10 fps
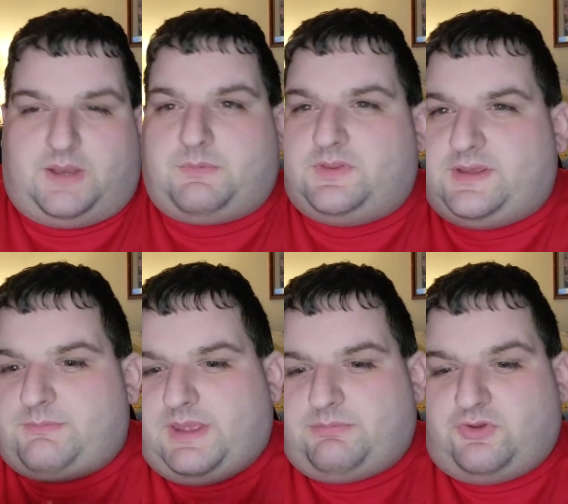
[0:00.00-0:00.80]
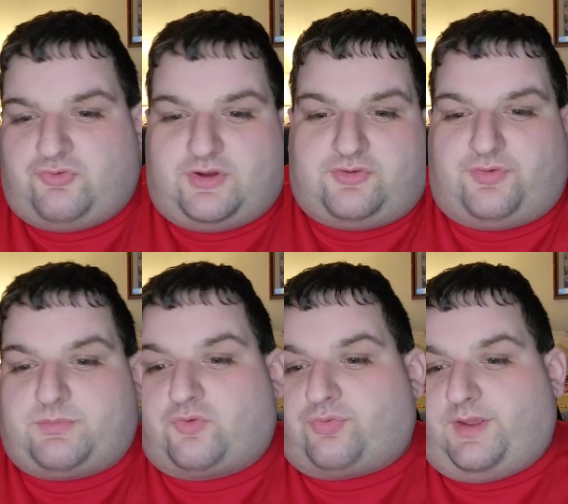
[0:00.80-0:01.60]
I'm only going to be able to judge
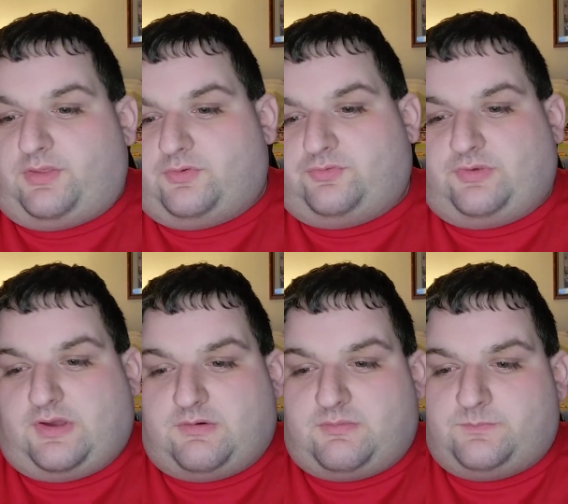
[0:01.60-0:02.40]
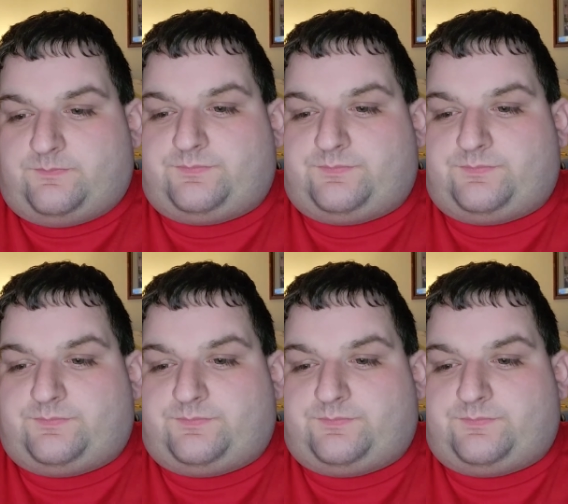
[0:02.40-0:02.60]
from the trailers. So